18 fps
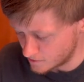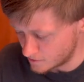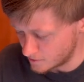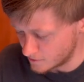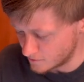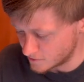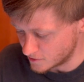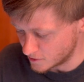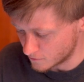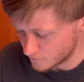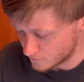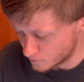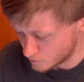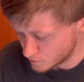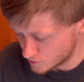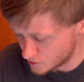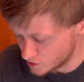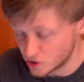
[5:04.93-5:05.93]
then gives their
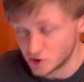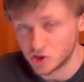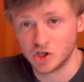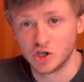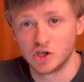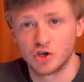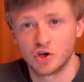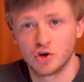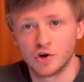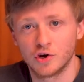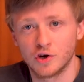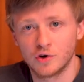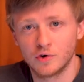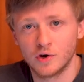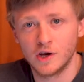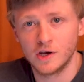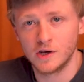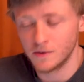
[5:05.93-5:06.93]
voltage and
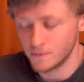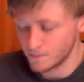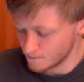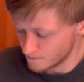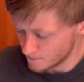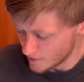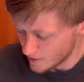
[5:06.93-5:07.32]
current rating.